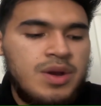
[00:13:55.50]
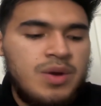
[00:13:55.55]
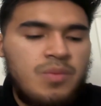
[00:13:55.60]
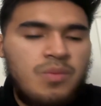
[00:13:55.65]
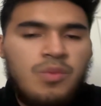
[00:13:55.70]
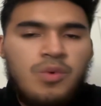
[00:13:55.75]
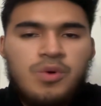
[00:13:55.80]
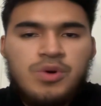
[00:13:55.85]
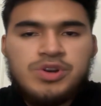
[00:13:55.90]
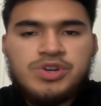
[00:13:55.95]

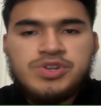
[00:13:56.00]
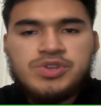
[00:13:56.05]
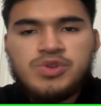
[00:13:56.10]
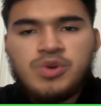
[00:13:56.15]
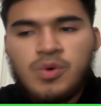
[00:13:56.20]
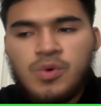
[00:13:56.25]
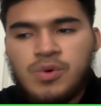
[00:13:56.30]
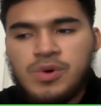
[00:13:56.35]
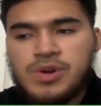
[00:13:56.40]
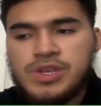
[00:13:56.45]
more
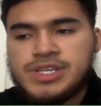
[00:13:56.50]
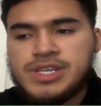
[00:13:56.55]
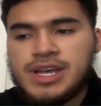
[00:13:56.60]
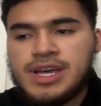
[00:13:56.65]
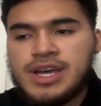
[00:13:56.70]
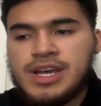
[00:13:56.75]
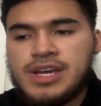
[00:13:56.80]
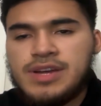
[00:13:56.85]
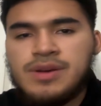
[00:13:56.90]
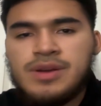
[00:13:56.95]
towards
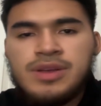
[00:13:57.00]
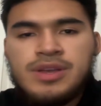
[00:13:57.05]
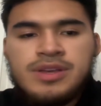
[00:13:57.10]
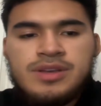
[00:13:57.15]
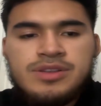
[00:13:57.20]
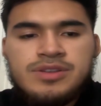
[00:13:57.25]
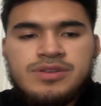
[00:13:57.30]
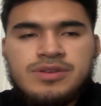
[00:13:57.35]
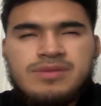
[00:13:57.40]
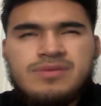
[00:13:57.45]
uh,
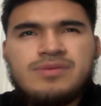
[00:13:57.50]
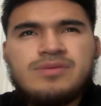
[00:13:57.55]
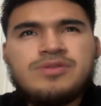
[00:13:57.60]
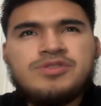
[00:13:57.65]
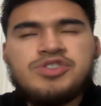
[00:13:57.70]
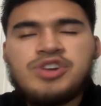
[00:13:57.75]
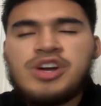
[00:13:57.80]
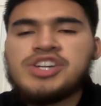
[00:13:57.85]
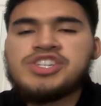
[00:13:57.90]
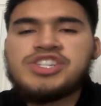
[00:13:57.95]

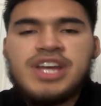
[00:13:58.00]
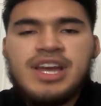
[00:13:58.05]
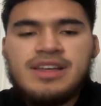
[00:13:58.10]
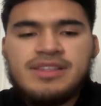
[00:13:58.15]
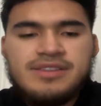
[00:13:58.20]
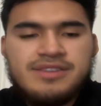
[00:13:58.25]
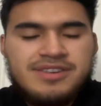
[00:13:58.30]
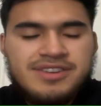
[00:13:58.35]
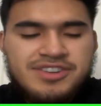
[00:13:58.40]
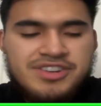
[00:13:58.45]
Josh
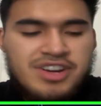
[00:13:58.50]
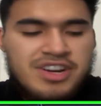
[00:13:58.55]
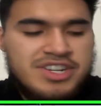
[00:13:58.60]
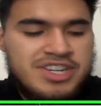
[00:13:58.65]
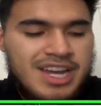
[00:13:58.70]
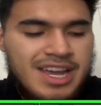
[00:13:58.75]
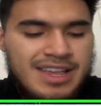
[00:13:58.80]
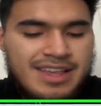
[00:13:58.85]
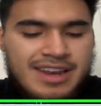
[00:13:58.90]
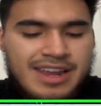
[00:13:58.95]
Allen. Josh
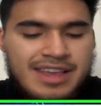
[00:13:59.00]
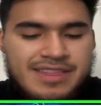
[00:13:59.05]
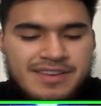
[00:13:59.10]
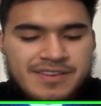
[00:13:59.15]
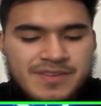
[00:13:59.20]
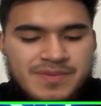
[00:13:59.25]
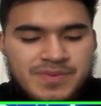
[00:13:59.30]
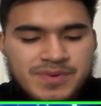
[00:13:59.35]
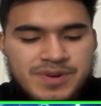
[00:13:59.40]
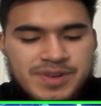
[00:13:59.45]
Allen at
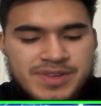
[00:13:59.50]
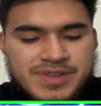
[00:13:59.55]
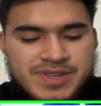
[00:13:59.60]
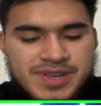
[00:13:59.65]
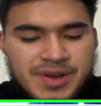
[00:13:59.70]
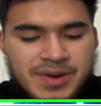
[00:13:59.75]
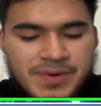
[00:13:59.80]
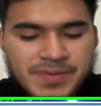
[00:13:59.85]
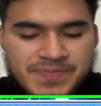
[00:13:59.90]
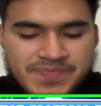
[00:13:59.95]
this point.
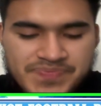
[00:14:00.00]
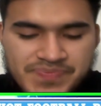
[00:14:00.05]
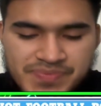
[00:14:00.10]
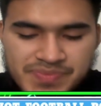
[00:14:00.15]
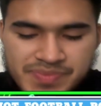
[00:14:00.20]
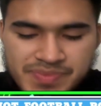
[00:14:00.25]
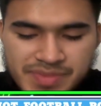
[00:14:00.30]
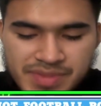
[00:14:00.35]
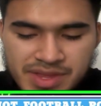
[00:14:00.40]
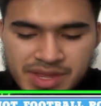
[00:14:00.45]
So,
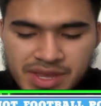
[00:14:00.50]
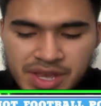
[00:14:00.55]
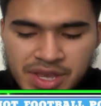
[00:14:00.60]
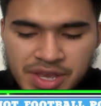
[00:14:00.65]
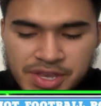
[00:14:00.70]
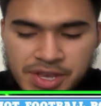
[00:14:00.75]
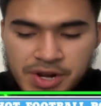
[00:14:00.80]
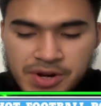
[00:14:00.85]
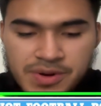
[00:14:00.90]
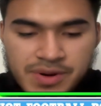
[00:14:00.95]

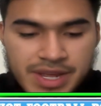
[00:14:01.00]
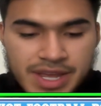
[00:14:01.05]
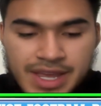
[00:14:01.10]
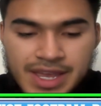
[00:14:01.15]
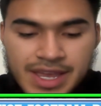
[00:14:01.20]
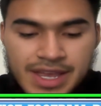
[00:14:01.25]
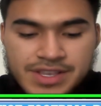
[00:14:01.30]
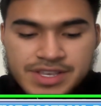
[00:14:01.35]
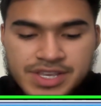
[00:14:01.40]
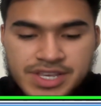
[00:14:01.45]
you know, it,
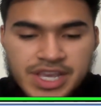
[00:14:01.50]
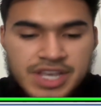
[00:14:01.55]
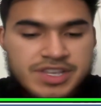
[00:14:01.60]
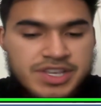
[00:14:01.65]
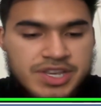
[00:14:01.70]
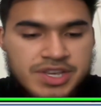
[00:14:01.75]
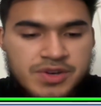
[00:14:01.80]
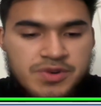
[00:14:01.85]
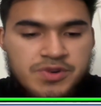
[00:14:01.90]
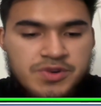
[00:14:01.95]
it's
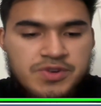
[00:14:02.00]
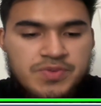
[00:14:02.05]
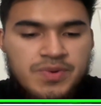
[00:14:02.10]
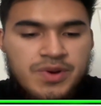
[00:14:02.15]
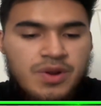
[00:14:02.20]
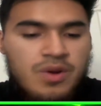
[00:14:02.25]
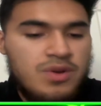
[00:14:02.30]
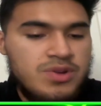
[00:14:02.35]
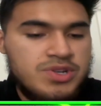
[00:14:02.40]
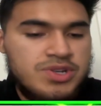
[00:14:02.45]
it's huge,
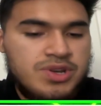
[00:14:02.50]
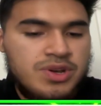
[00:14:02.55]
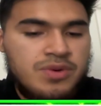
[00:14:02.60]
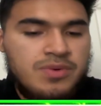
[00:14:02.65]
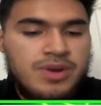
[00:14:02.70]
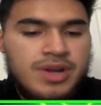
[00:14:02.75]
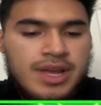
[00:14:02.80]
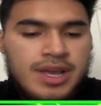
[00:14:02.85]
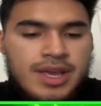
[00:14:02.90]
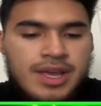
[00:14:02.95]
but
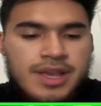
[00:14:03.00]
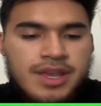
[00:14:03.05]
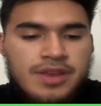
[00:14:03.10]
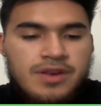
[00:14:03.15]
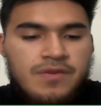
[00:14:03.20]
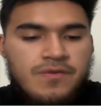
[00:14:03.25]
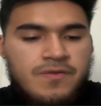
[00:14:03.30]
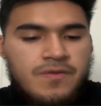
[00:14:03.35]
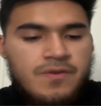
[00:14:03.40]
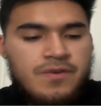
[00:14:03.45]
also, you
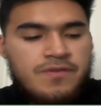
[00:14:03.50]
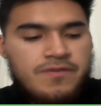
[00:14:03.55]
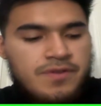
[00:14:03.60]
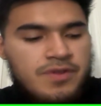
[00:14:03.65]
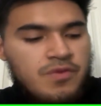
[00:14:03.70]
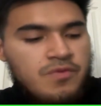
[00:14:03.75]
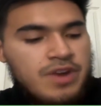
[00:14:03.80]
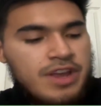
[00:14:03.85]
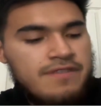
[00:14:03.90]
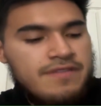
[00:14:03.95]
know, for for
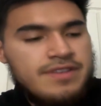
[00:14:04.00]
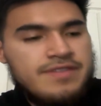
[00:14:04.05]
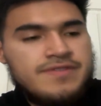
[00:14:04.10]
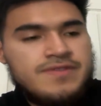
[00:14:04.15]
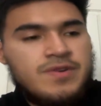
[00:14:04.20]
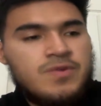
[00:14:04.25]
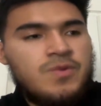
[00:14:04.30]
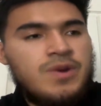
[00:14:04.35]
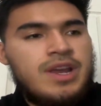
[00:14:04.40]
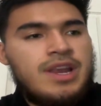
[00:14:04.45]
the Ravens
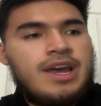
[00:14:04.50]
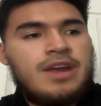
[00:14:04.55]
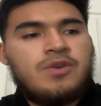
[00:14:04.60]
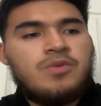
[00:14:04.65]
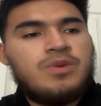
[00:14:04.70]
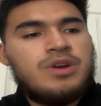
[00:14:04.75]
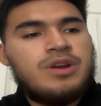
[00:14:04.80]
to win, I don't